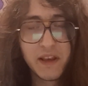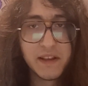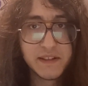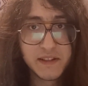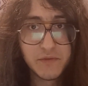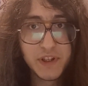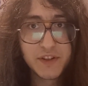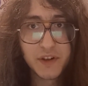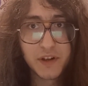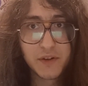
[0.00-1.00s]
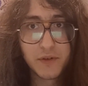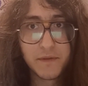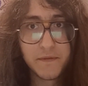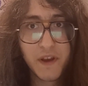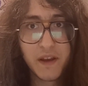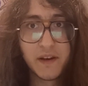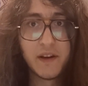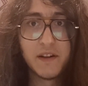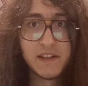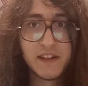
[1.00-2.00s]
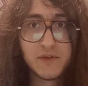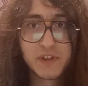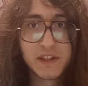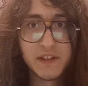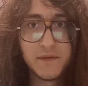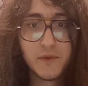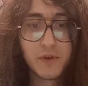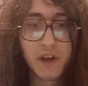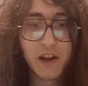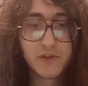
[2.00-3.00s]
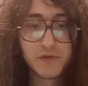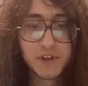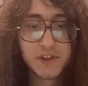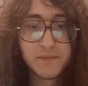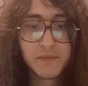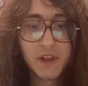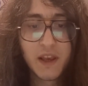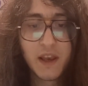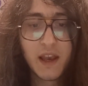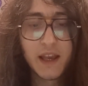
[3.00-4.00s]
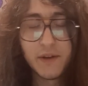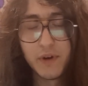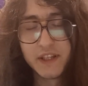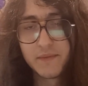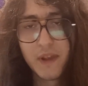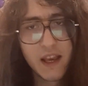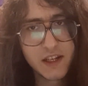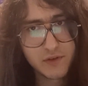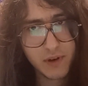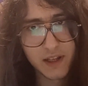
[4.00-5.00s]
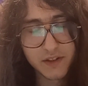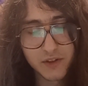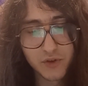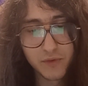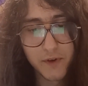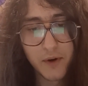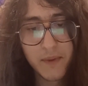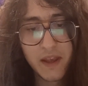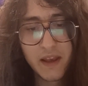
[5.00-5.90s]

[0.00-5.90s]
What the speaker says: It's the reason it couldn't fit in a Nintendo 64 cartridge. Anyways, history lessons over.